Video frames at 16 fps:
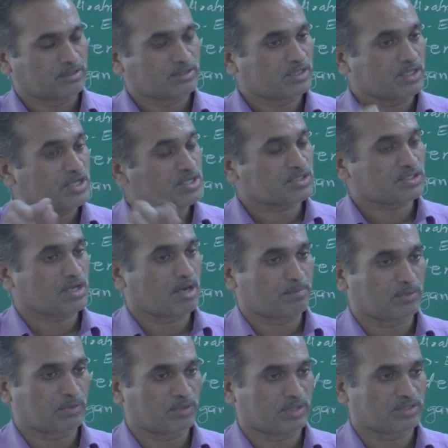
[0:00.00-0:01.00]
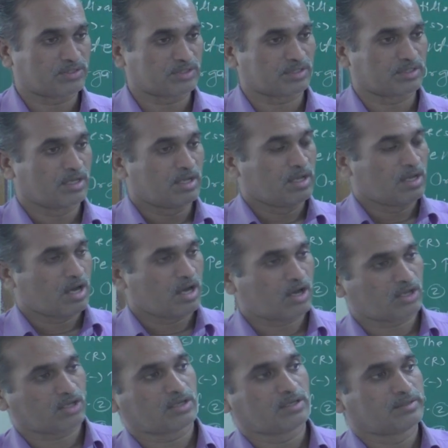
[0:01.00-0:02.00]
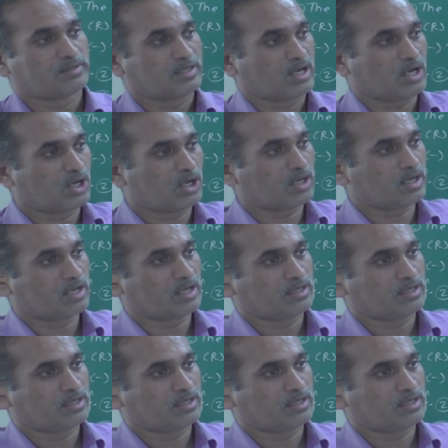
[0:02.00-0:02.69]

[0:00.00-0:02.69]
S configuration, or all